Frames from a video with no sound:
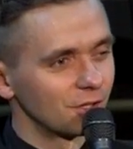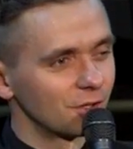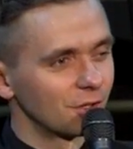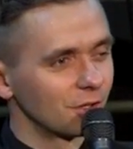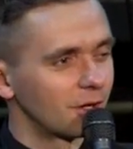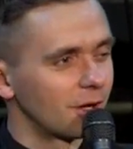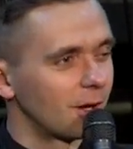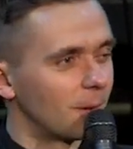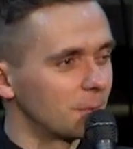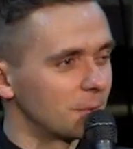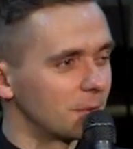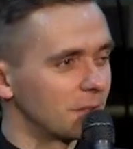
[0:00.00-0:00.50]
to
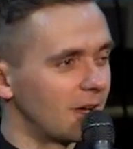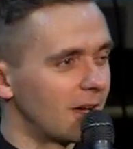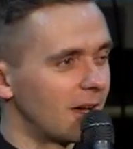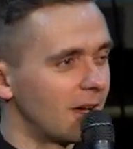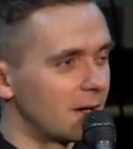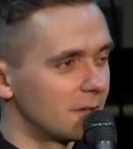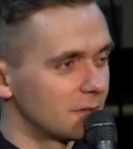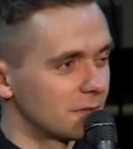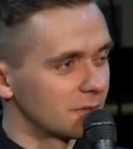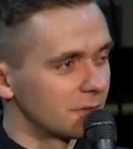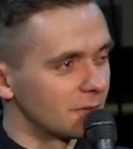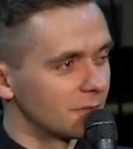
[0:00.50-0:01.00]
come to the
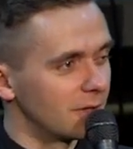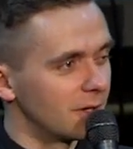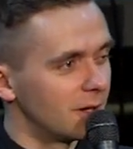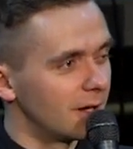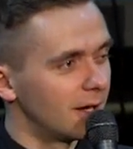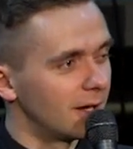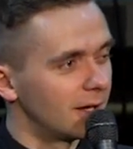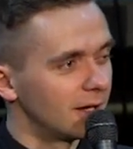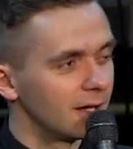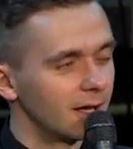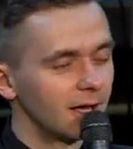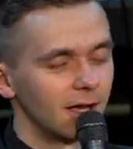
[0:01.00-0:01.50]
house of
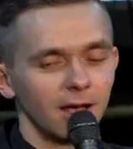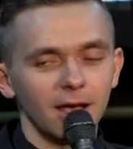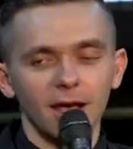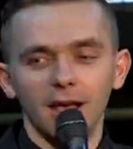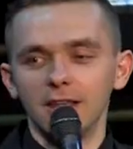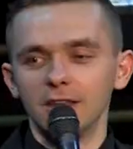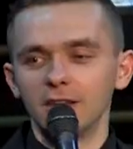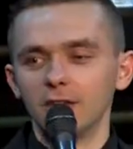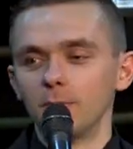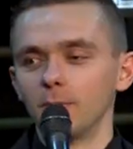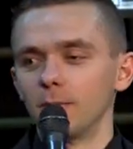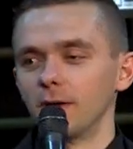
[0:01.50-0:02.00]
God,
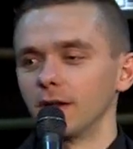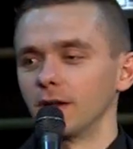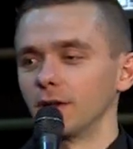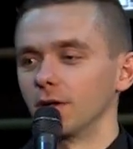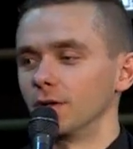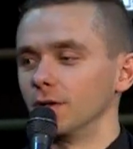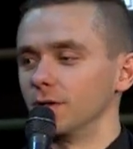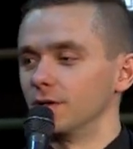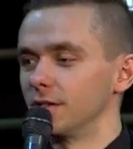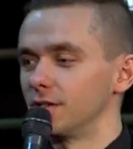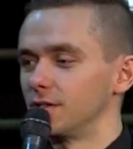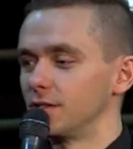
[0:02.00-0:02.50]
and you made a
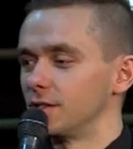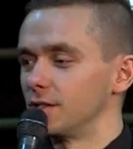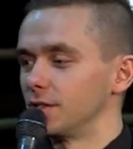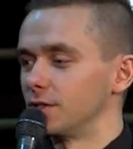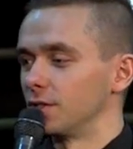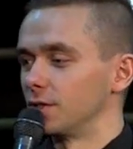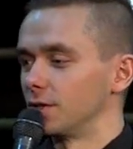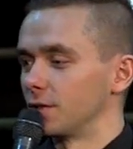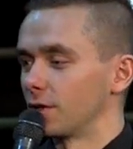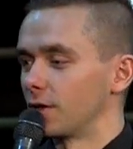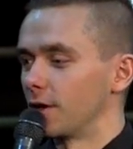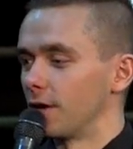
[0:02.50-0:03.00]
good
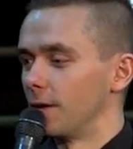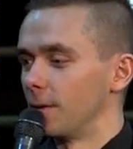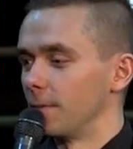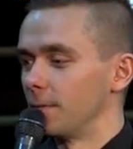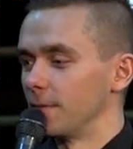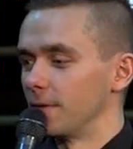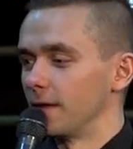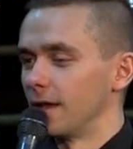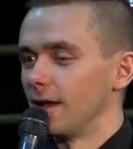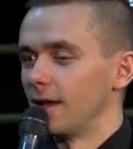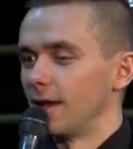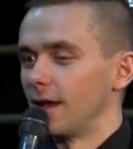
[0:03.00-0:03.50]
decision to come
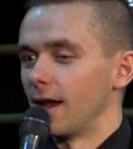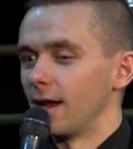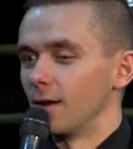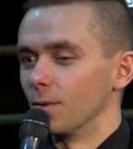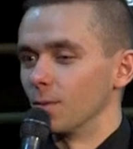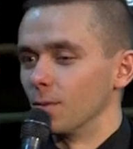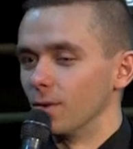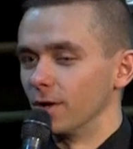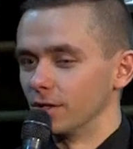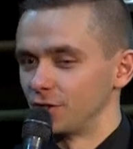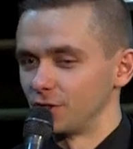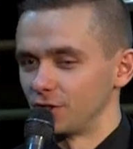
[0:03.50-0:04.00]
and
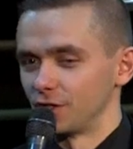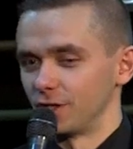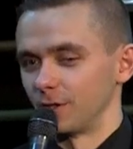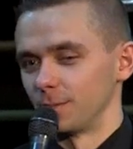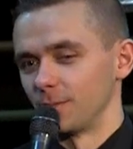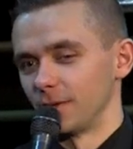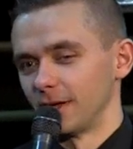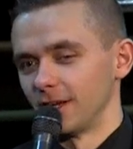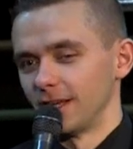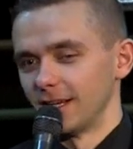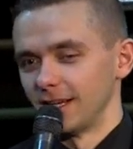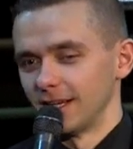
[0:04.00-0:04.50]

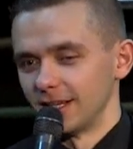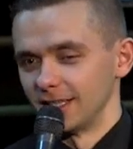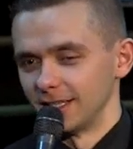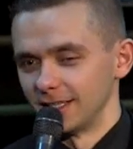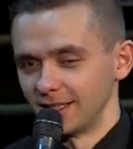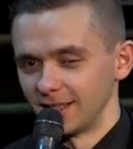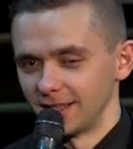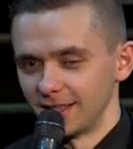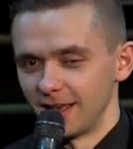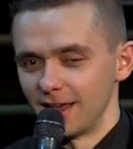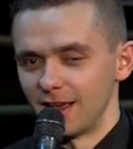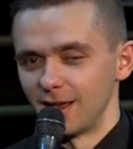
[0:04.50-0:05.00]
worship the
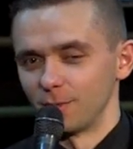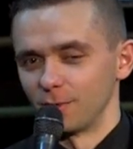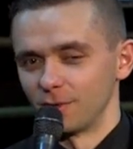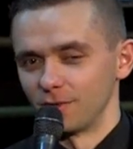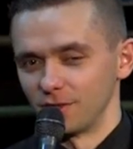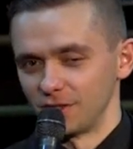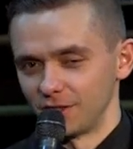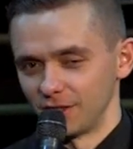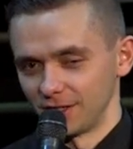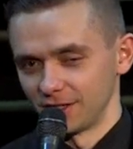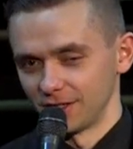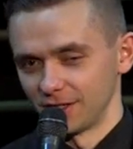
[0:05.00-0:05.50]
name of
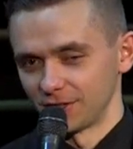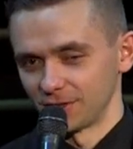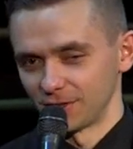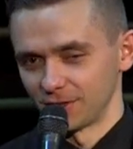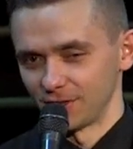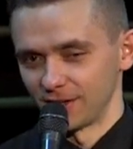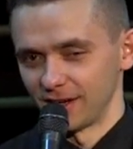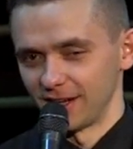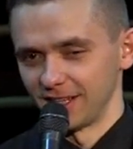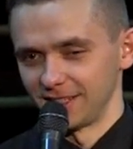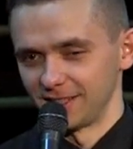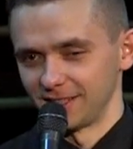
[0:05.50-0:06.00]
Jesus
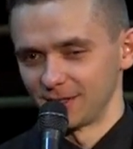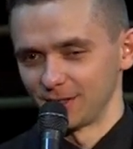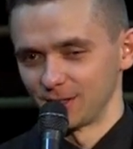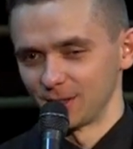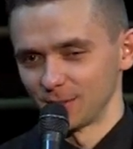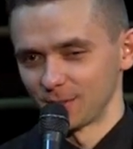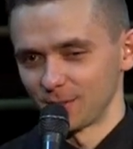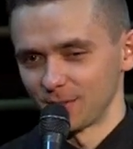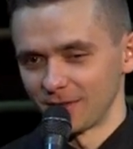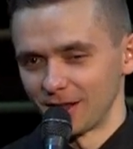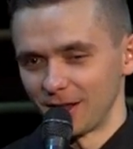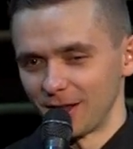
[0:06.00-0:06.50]
Christ.
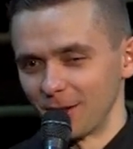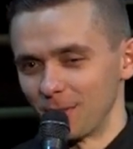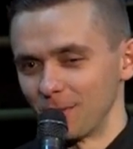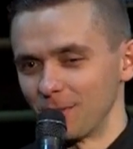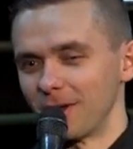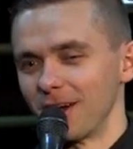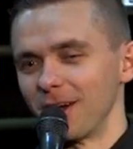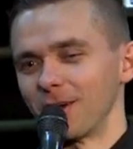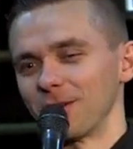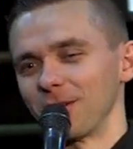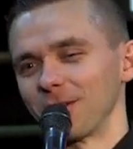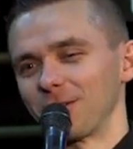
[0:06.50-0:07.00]

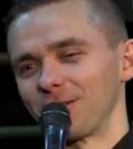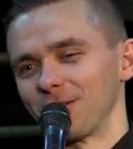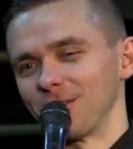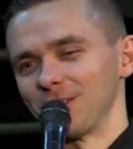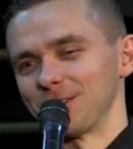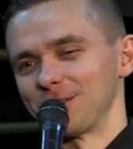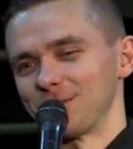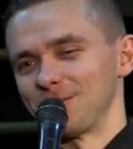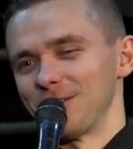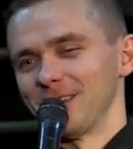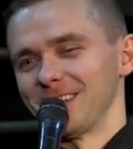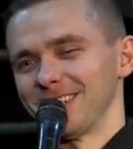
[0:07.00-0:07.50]
Merry
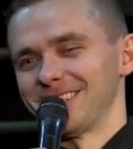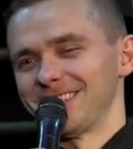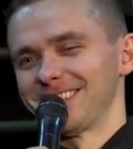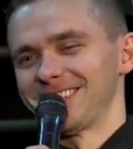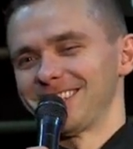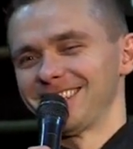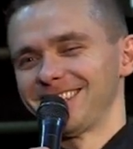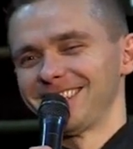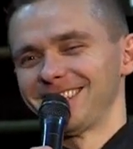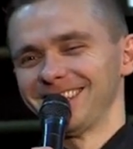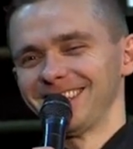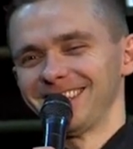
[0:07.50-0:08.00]

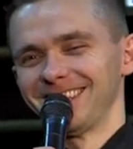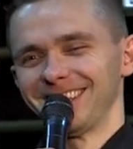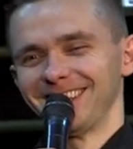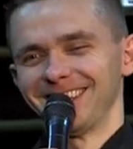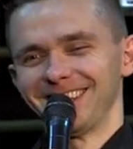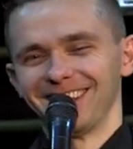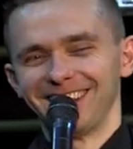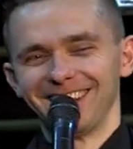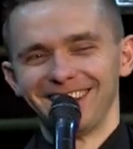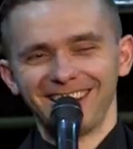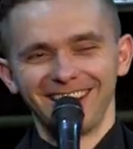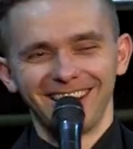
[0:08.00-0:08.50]
Christmas
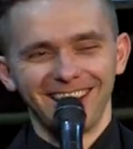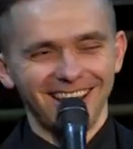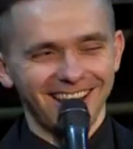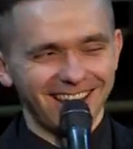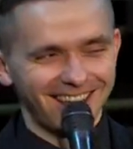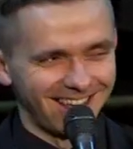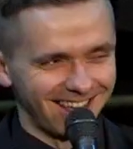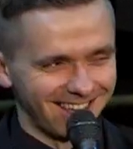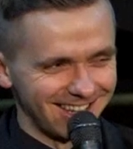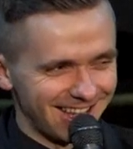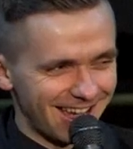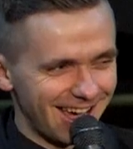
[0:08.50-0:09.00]

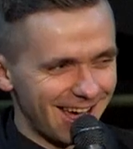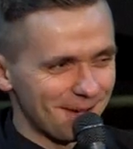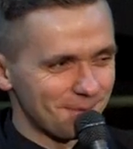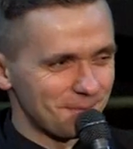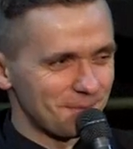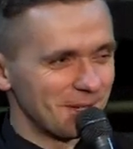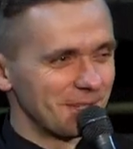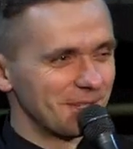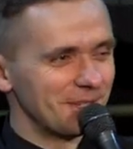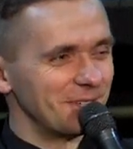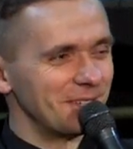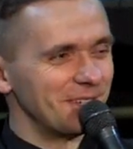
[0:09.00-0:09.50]
and
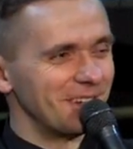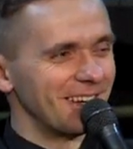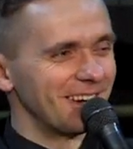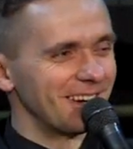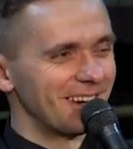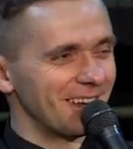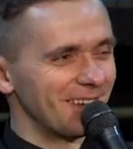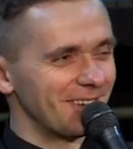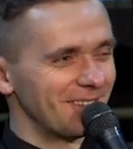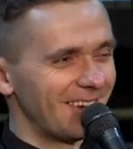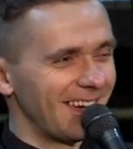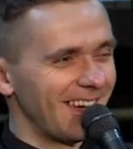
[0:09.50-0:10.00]
Happy New Year.
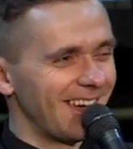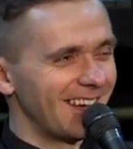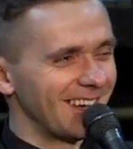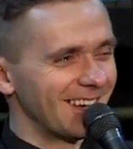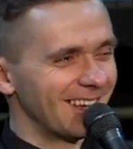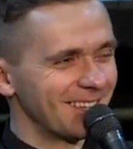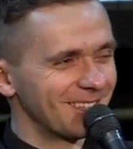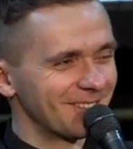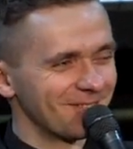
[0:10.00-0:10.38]
Amen.